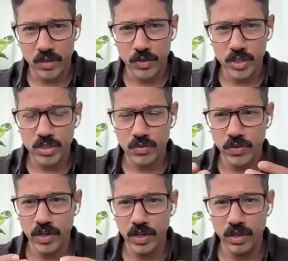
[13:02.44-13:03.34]
at which
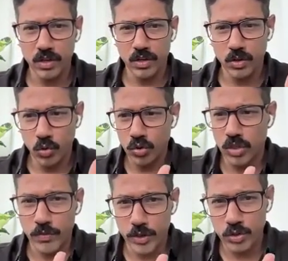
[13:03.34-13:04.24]
we know
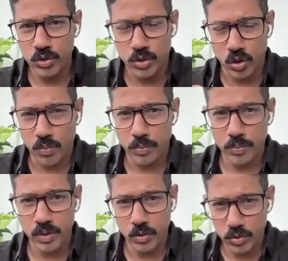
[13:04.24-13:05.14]
that we should stop
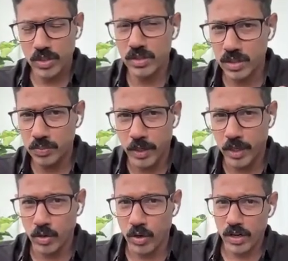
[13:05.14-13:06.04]
using this
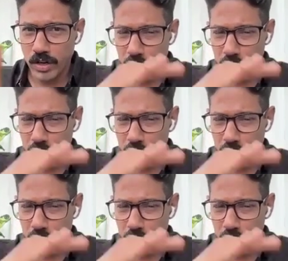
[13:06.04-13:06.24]
particular oil